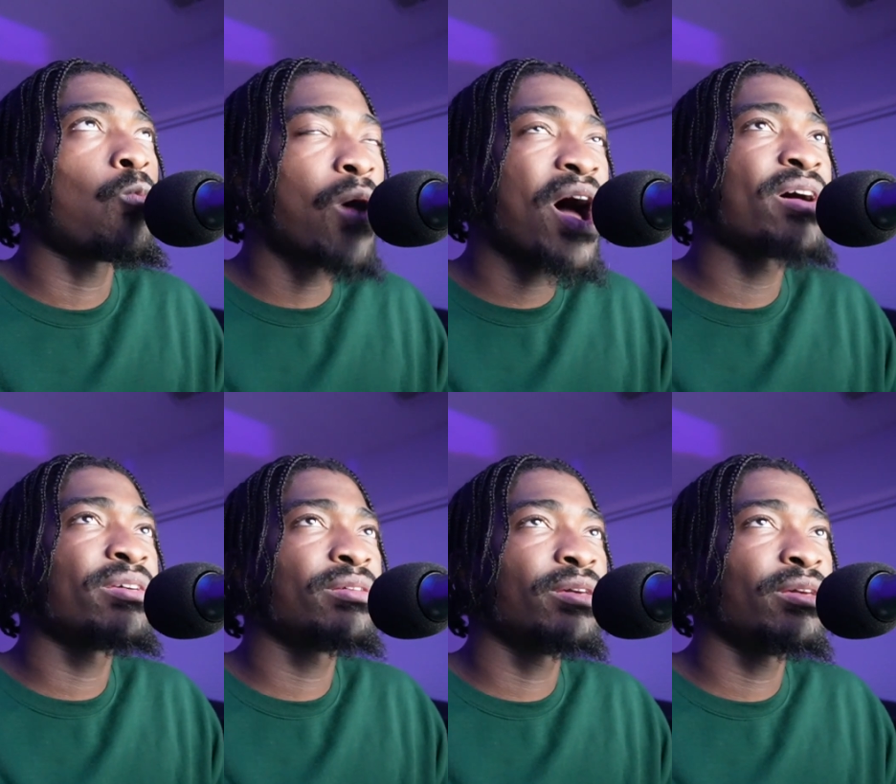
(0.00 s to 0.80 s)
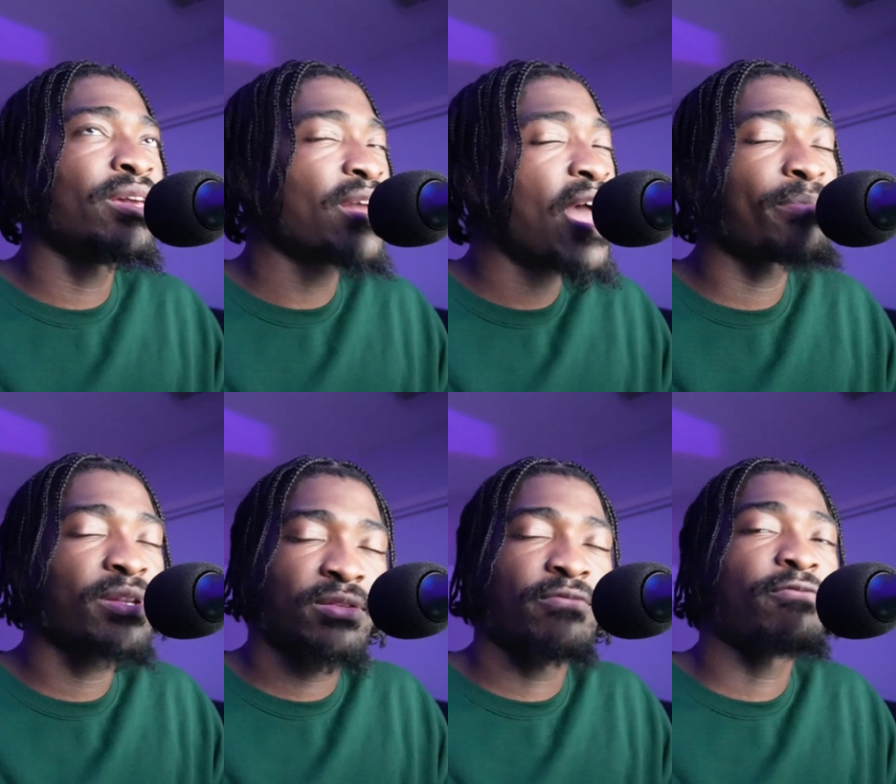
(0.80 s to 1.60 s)
why it
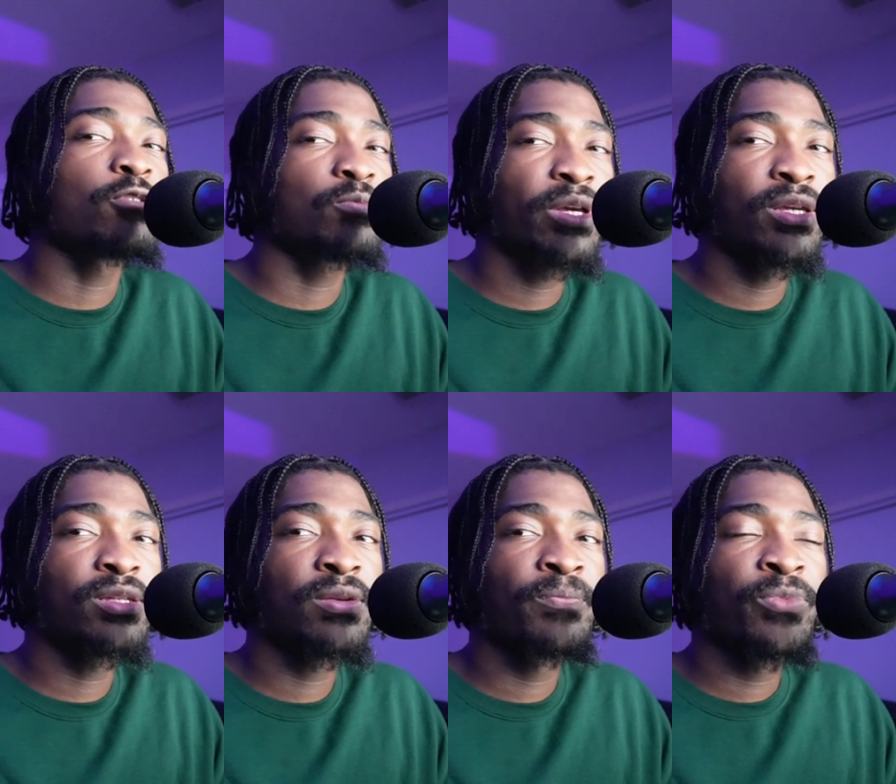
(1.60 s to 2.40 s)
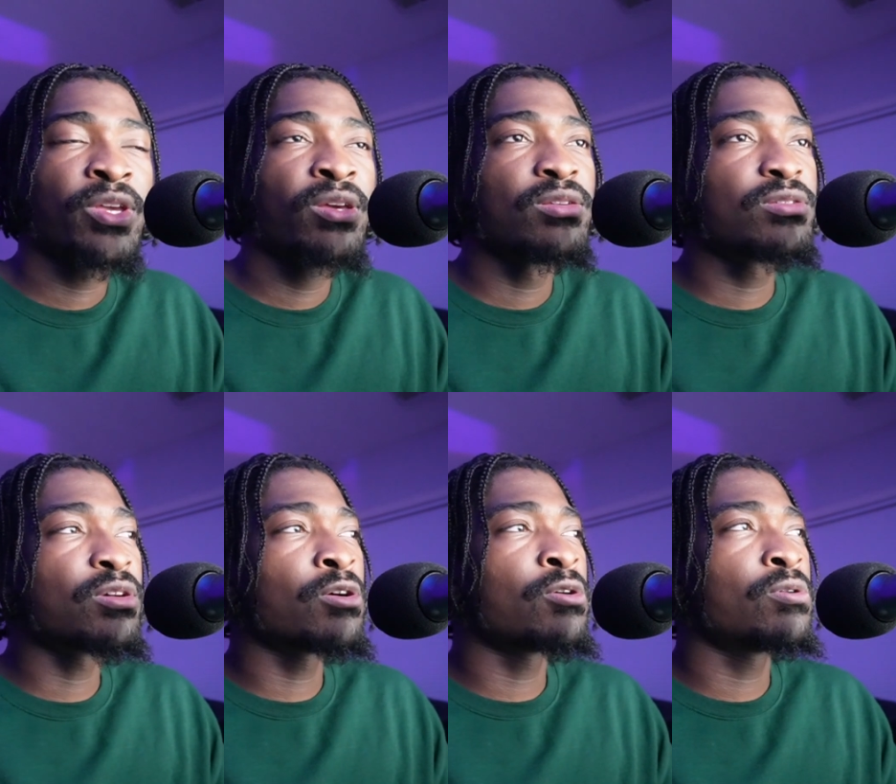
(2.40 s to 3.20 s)
happened in the first place.
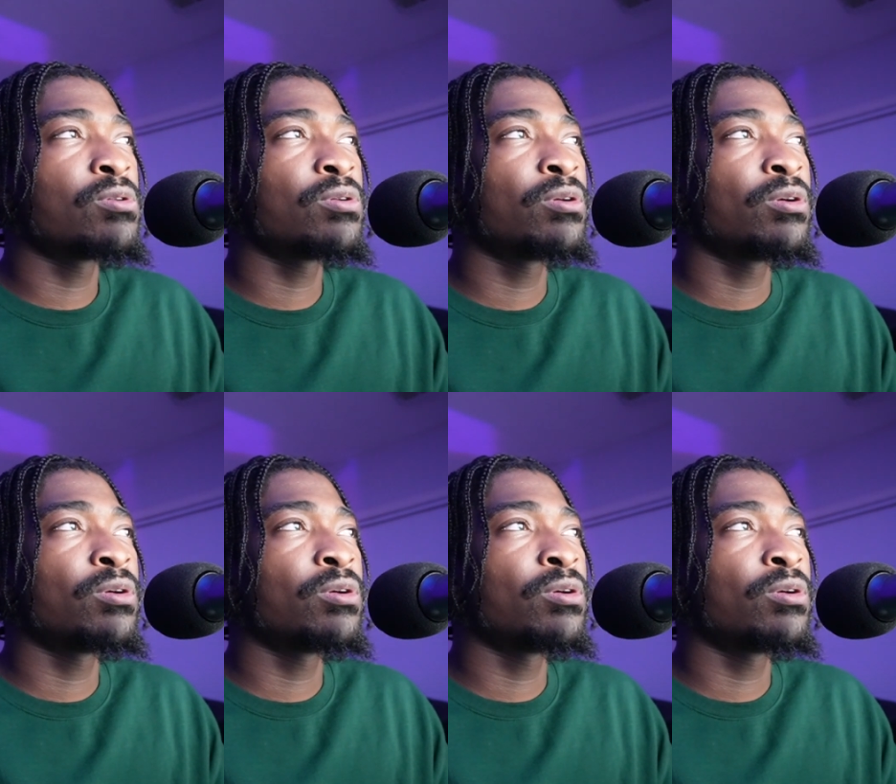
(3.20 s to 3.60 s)
So